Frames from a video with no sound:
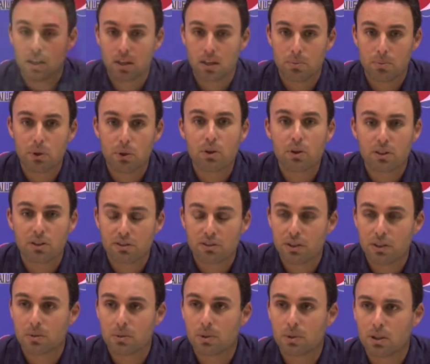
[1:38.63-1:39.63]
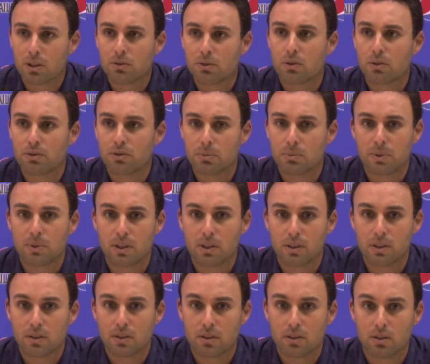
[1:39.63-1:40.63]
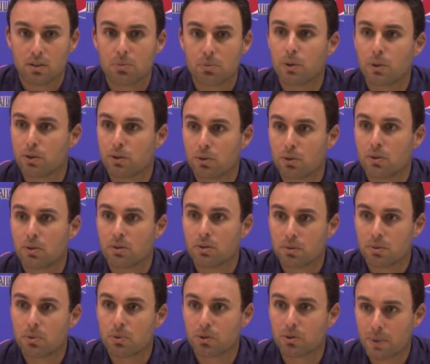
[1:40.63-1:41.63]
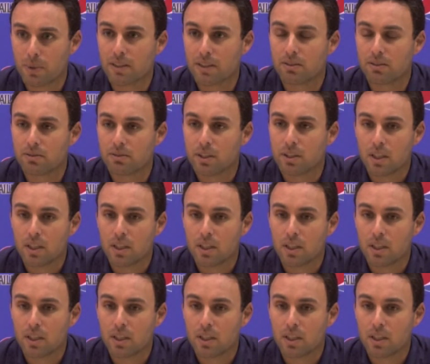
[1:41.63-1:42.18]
both on the field but also from the, a spiritual perspective.